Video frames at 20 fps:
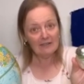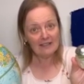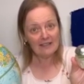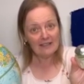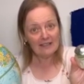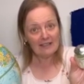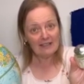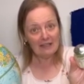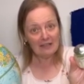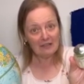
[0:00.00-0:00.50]

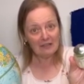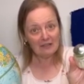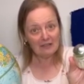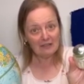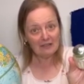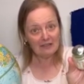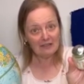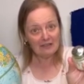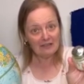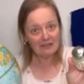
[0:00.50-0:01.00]
I'll show
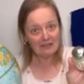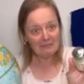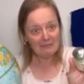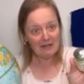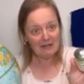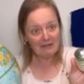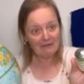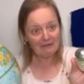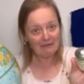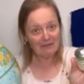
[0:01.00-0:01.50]
this to my
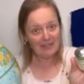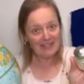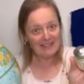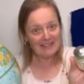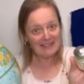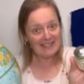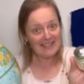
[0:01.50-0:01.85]
friends.